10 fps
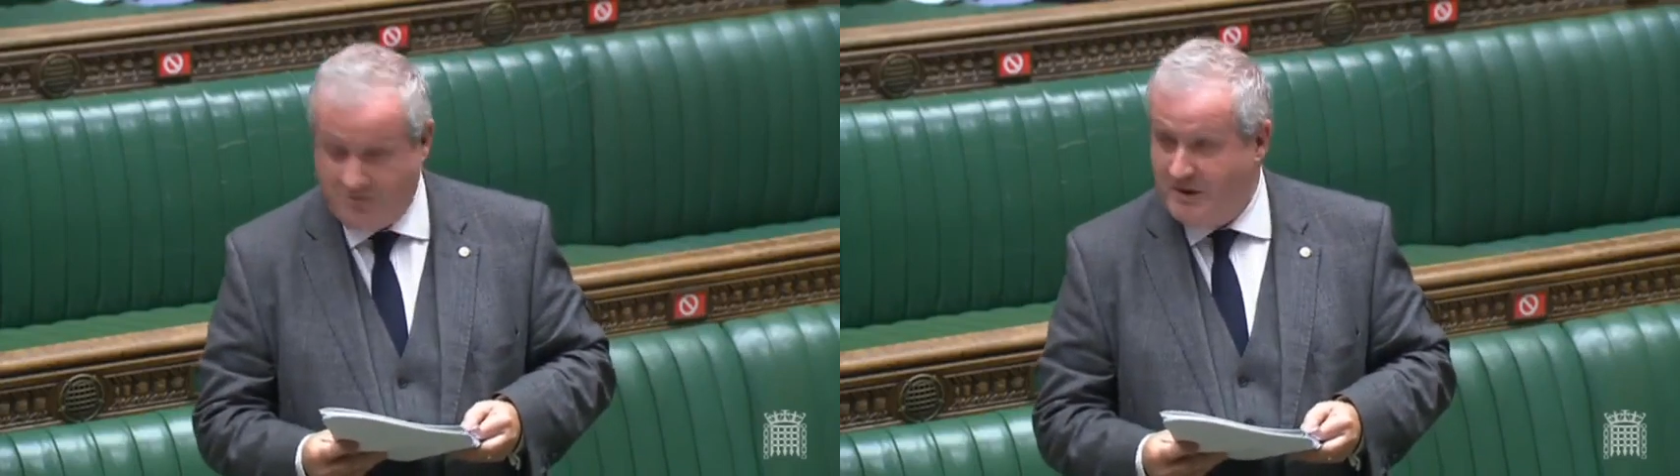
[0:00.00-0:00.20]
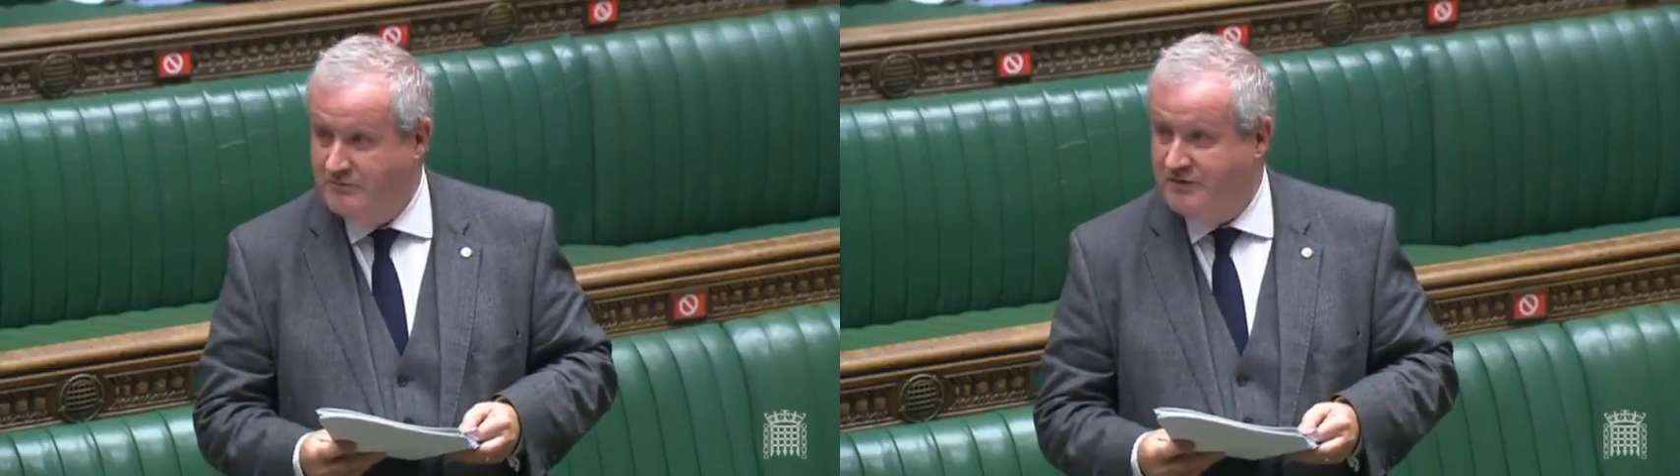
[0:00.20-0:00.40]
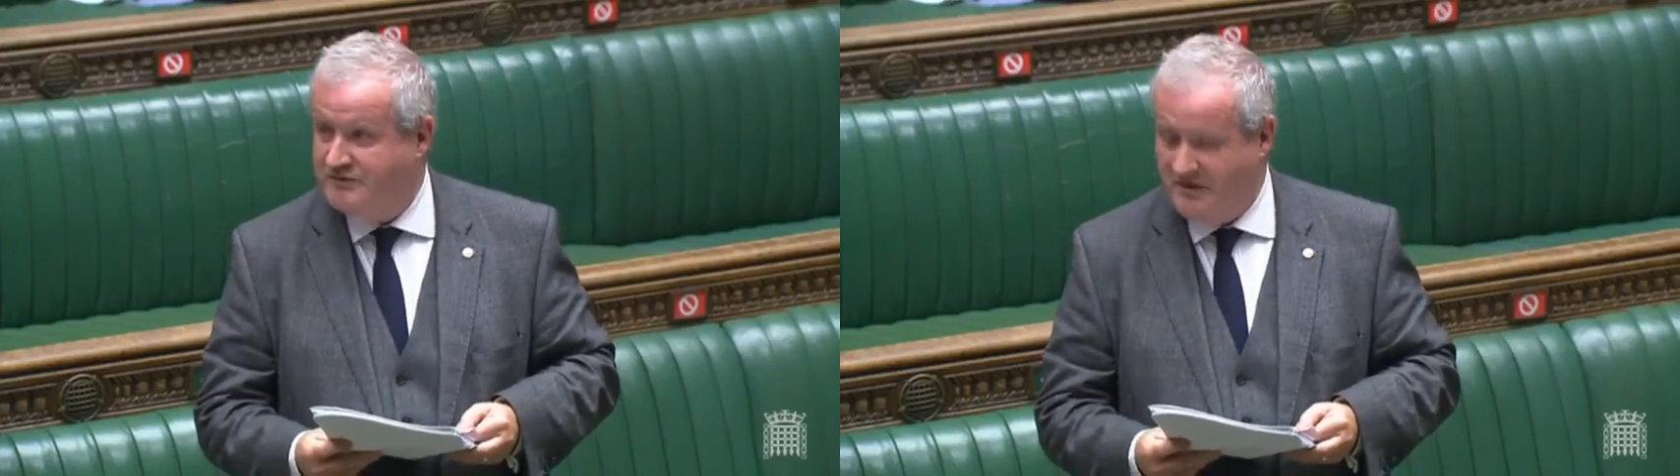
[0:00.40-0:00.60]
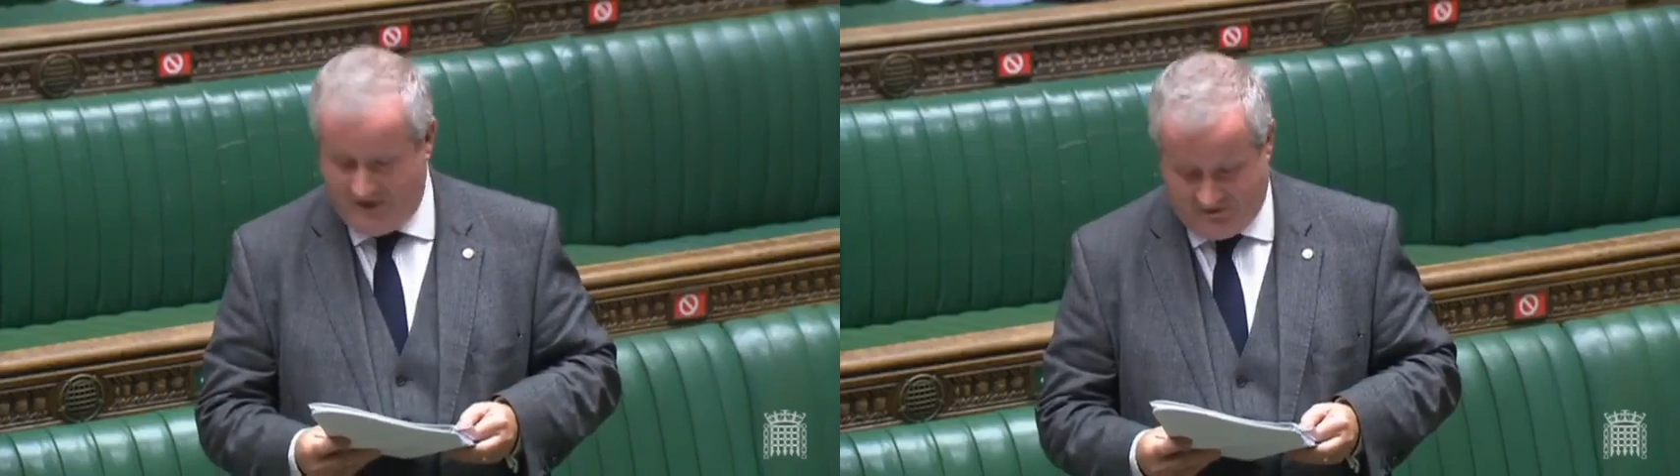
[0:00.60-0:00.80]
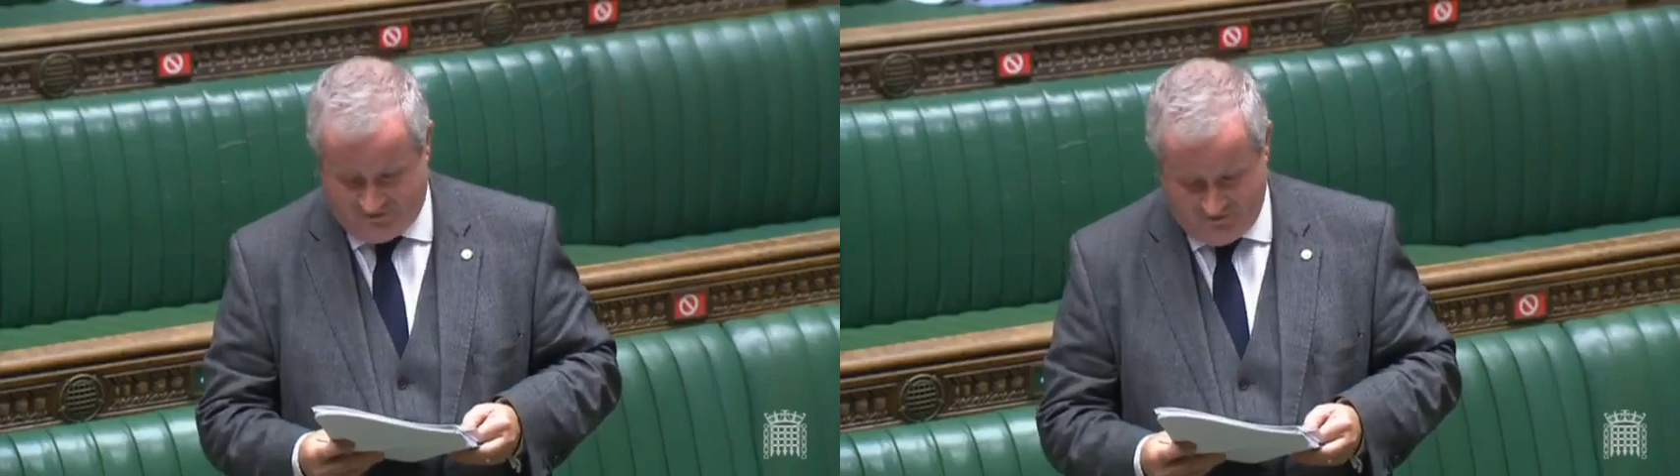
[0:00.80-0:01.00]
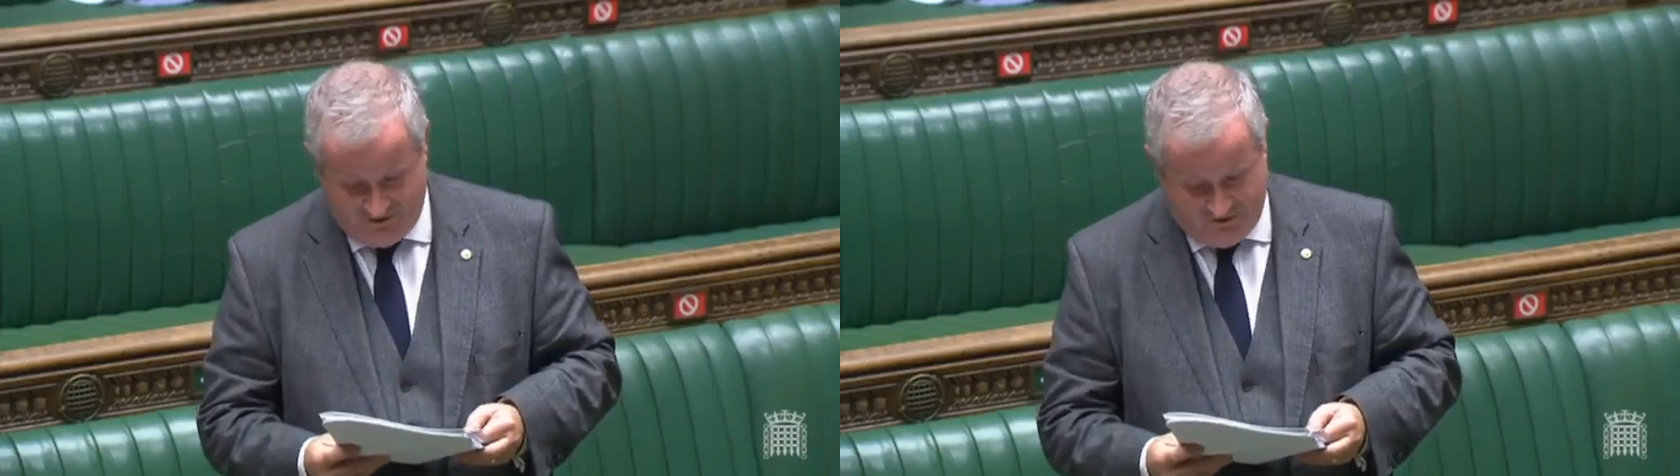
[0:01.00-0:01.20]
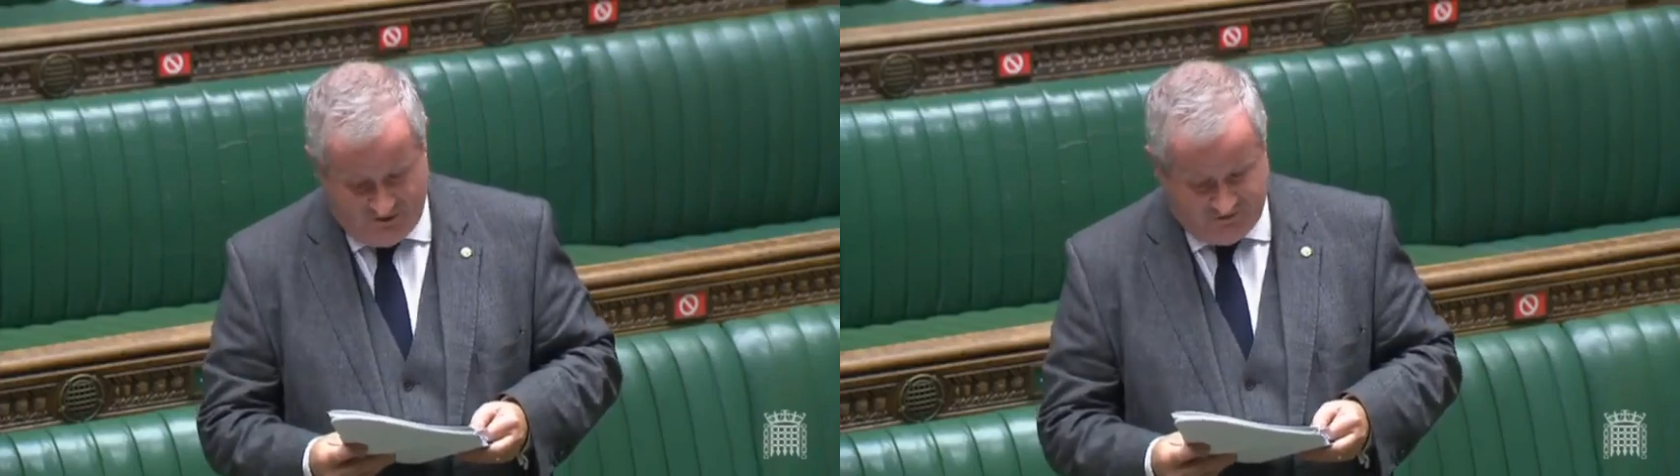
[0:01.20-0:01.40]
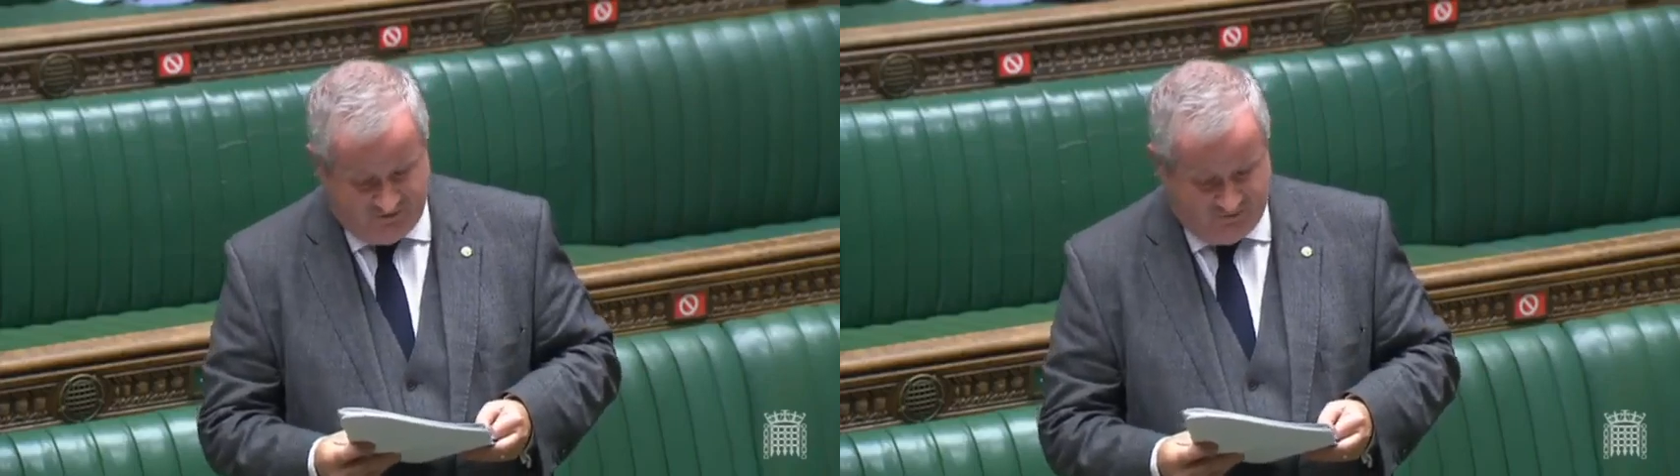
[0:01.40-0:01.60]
amendment tonight to